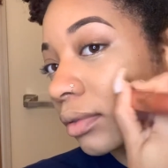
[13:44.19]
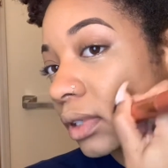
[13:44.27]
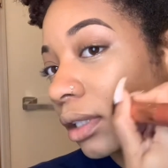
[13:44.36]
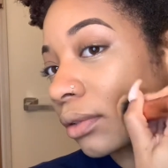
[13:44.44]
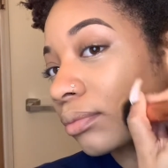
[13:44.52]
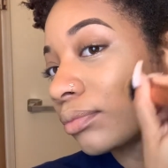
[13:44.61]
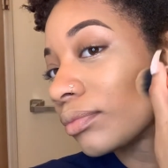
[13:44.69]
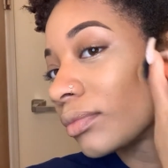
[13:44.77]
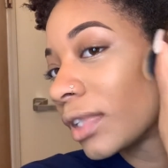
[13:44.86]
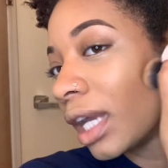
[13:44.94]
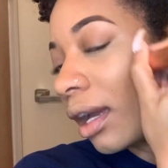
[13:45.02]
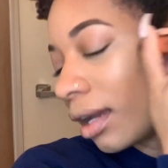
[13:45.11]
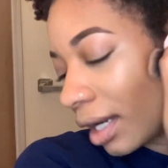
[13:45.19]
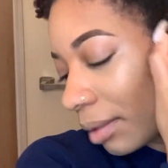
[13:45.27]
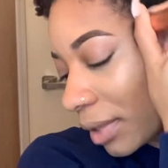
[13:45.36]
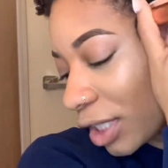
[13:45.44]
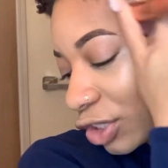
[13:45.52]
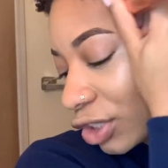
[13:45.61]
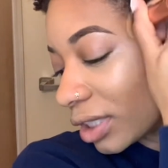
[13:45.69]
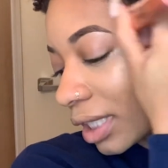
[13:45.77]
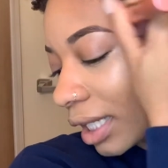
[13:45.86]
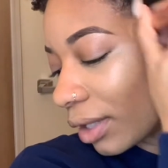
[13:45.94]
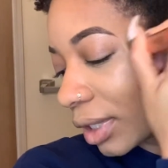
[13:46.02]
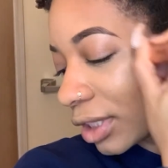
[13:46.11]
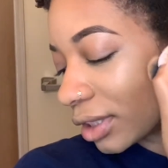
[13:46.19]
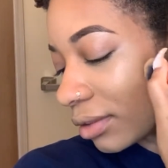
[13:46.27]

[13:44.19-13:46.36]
So I'm not sure of that question.